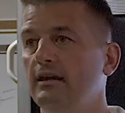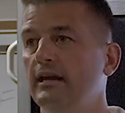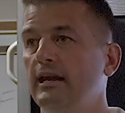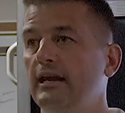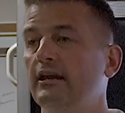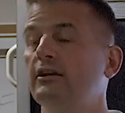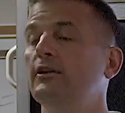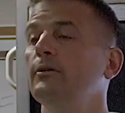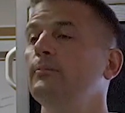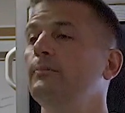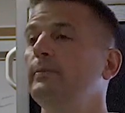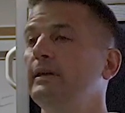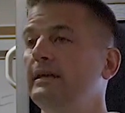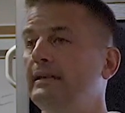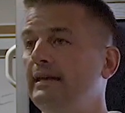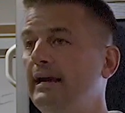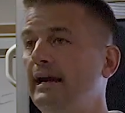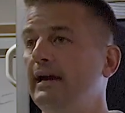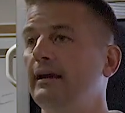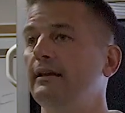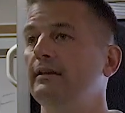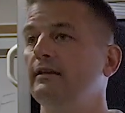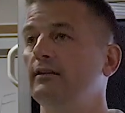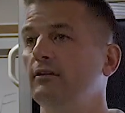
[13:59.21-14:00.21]
It can be
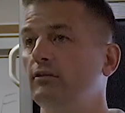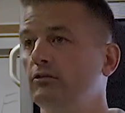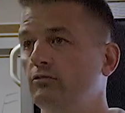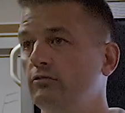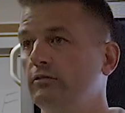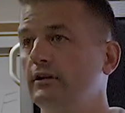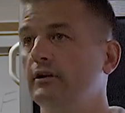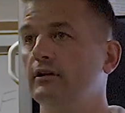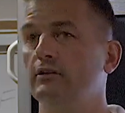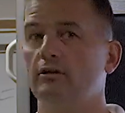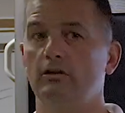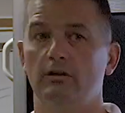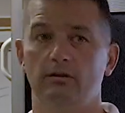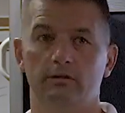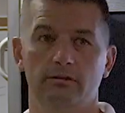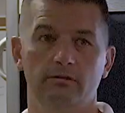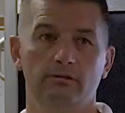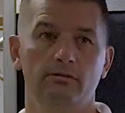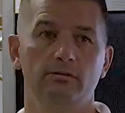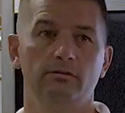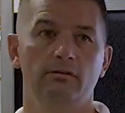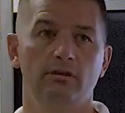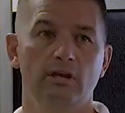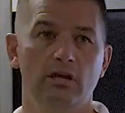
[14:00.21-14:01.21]
that critical.
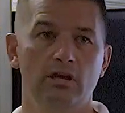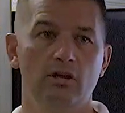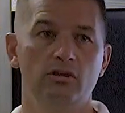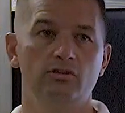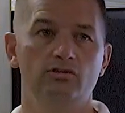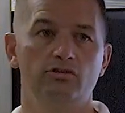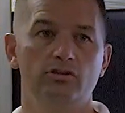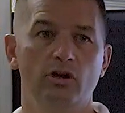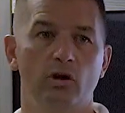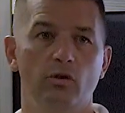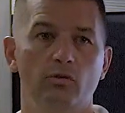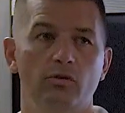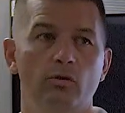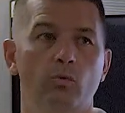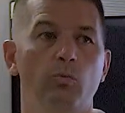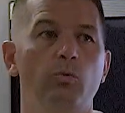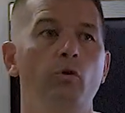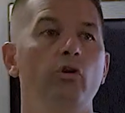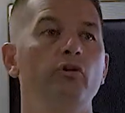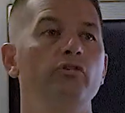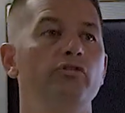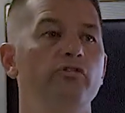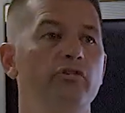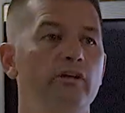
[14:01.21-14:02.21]
So the
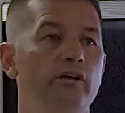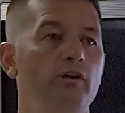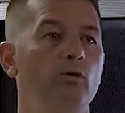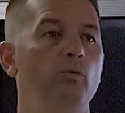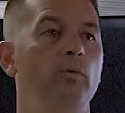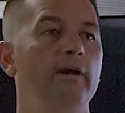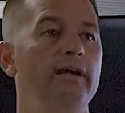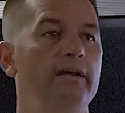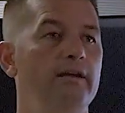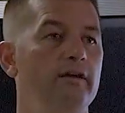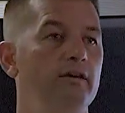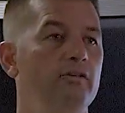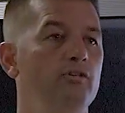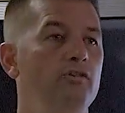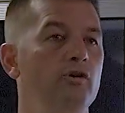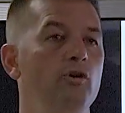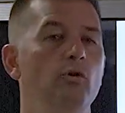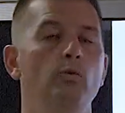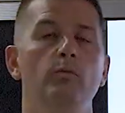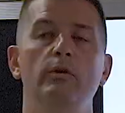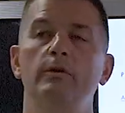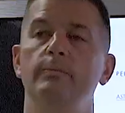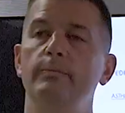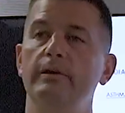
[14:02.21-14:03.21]
worst thing we could
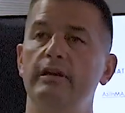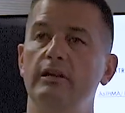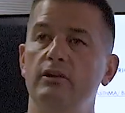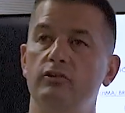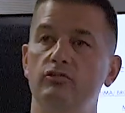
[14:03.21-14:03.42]
do would be